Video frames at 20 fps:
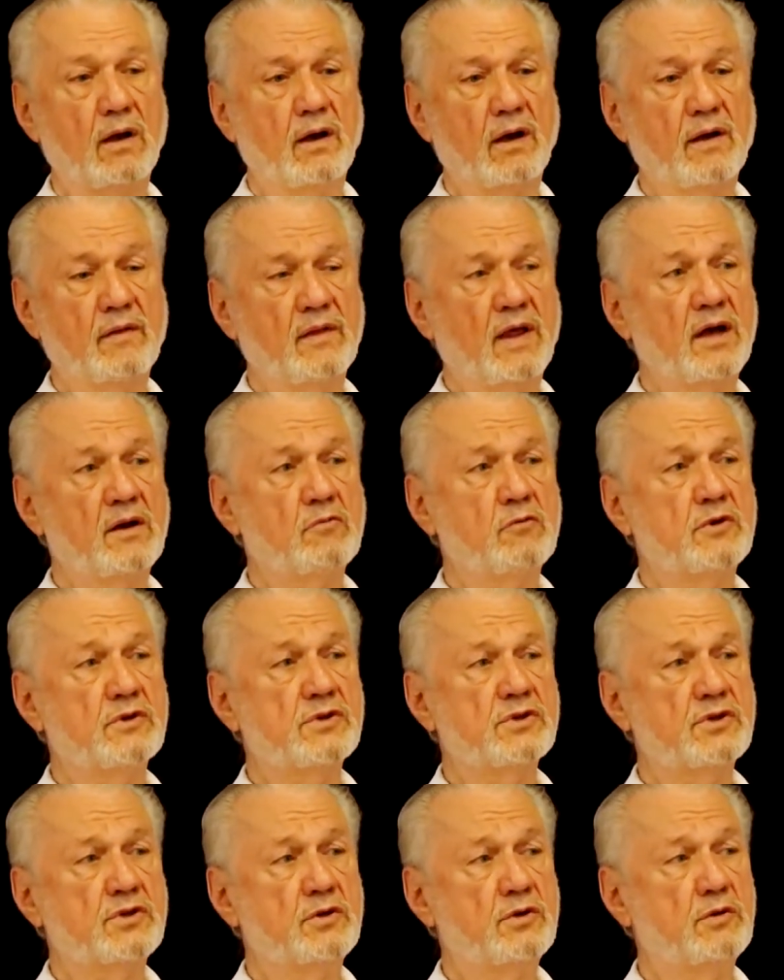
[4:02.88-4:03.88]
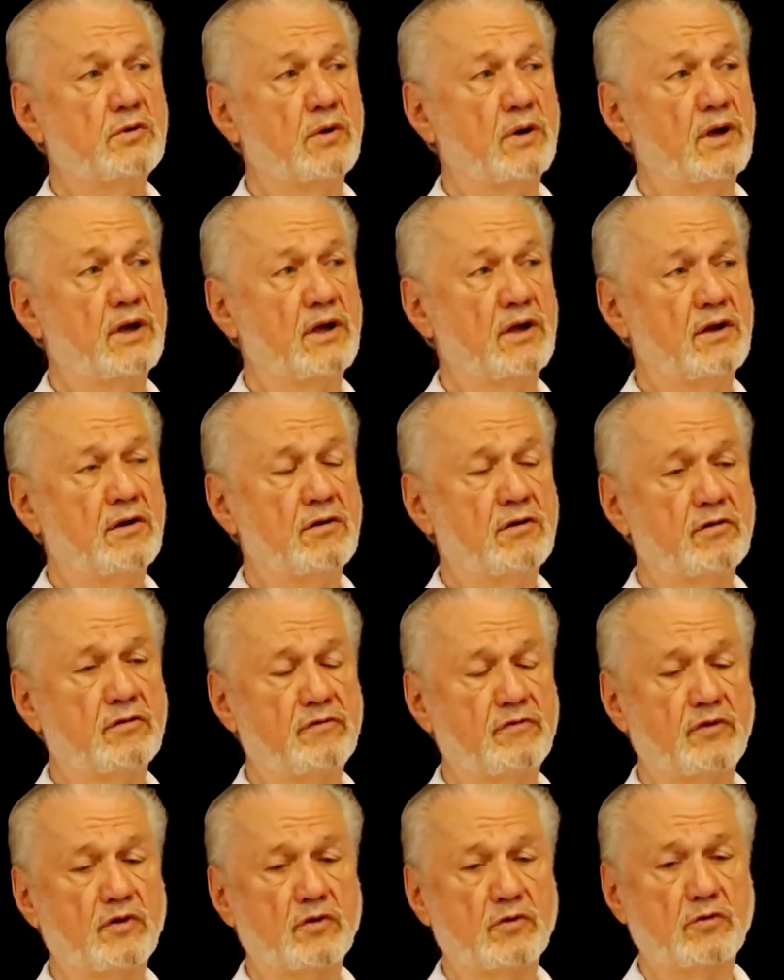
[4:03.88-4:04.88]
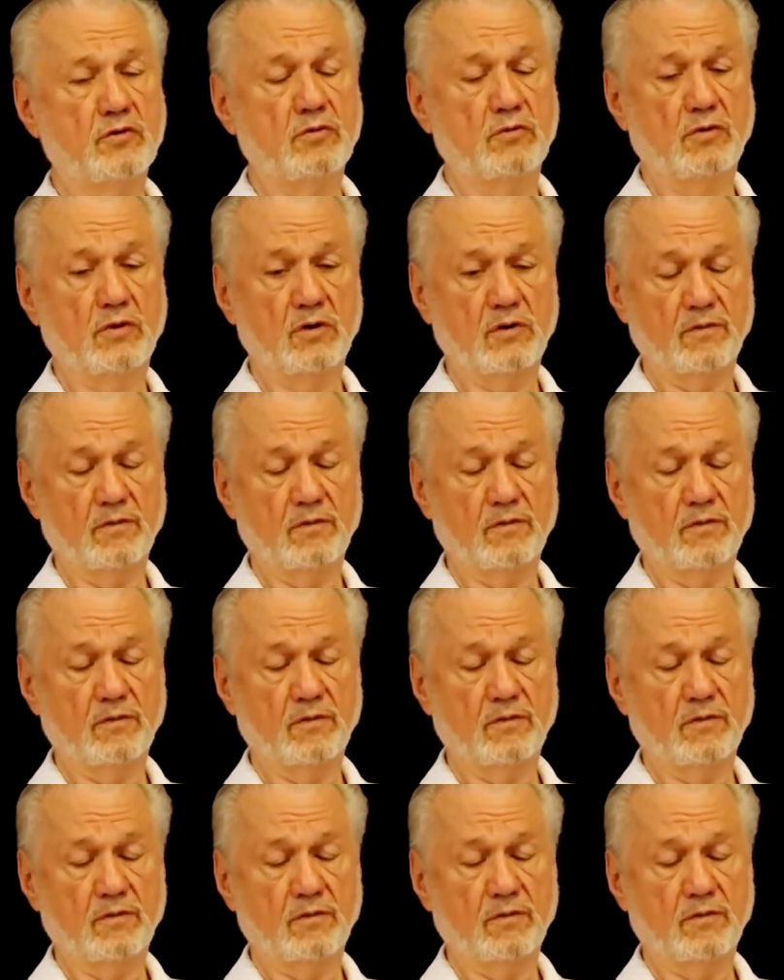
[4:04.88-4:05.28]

And that was to interview